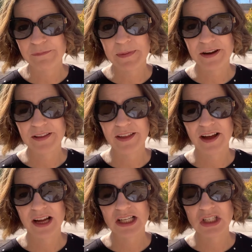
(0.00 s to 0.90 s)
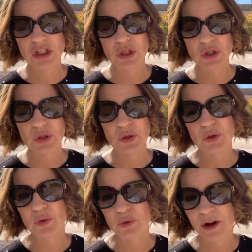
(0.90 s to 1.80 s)
marathon
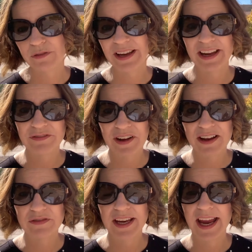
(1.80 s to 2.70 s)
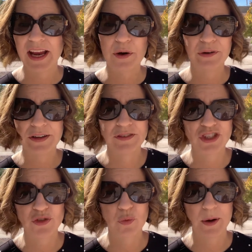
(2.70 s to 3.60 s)
to twelve K, five K, or even
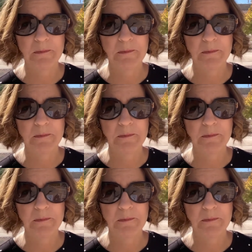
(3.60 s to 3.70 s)
just one